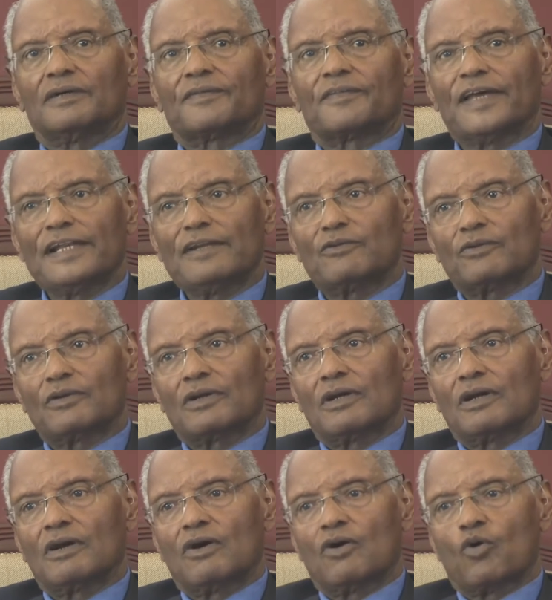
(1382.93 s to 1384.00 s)
Then
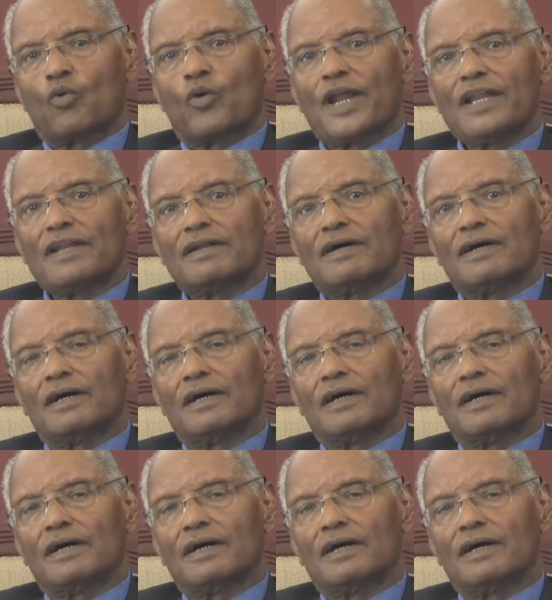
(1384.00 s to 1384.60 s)
when